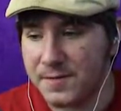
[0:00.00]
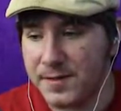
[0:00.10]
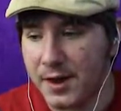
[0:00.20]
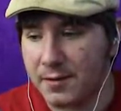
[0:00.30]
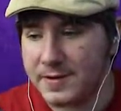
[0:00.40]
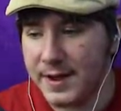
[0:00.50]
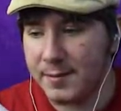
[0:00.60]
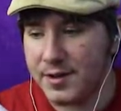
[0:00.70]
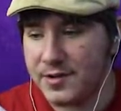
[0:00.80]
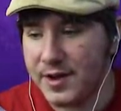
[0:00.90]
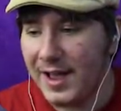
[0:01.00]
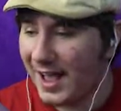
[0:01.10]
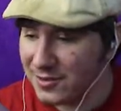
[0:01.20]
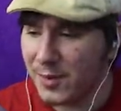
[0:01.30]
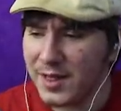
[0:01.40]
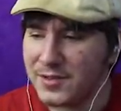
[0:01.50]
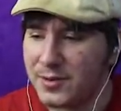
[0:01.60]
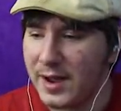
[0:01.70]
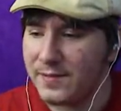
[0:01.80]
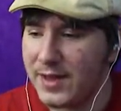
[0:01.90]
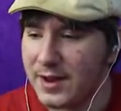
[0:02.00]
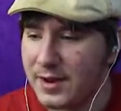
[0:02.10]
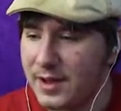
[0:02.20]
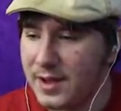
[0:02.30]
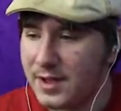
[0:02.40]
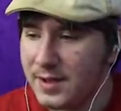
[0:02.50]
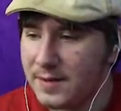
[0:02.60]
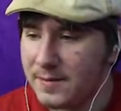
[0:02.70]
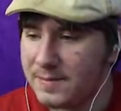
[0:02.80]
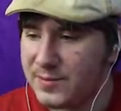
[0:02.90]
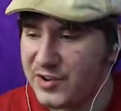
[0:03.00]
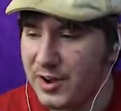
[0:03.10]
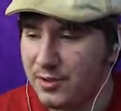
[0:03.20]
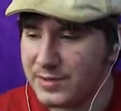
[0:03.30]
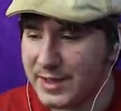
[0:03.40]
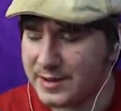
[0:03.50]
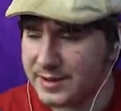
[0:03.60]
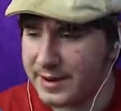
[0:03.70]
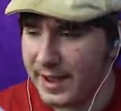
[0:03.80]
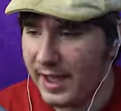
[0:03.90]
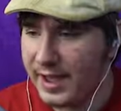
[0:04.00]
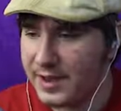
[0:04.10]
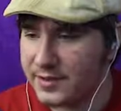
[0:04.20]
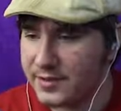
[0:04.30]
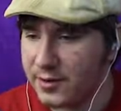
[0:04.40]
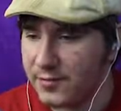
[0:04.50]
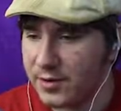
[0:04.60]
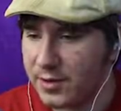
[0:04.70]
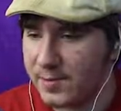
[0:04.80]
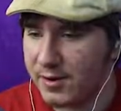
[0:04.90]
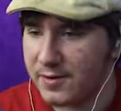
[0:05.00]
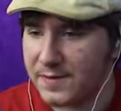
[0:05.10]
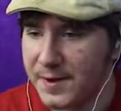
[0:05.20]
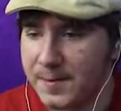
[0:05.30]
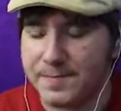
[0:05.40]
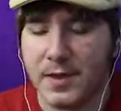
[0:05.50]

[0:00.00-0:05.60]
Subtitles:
flat out damage. As well as you have that shield that decays over a long period of time.